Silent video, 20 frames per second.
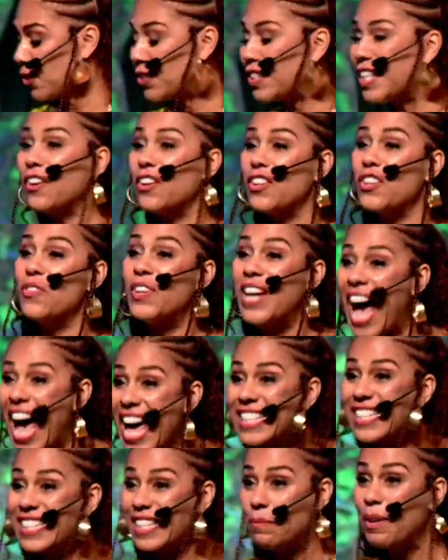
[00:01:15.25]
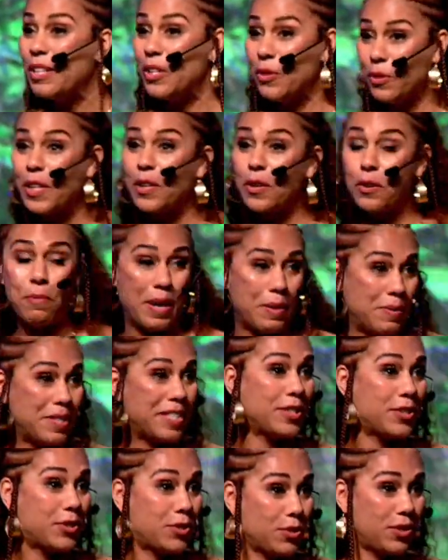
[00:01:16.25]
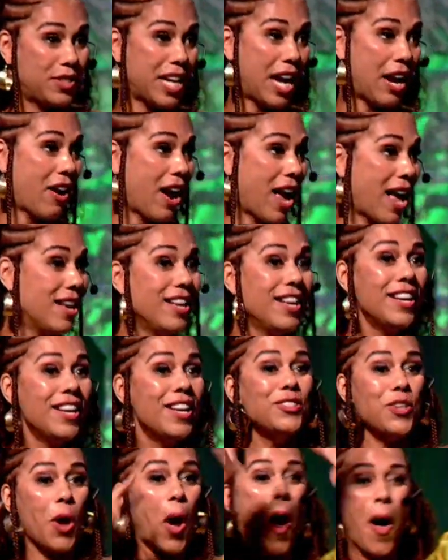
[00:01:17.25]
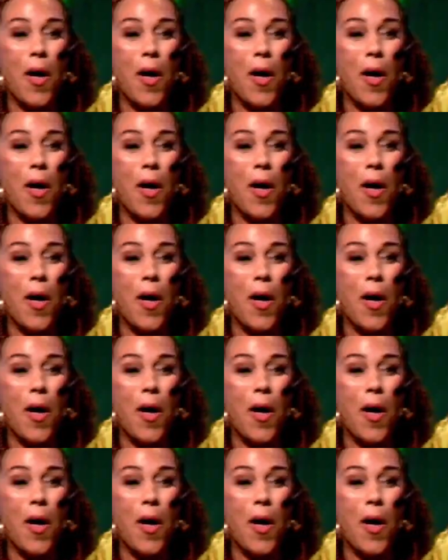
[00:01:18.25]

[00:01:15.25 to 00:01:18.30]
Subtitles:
Sarah, you gotta see my new little baby sister Sarah. So all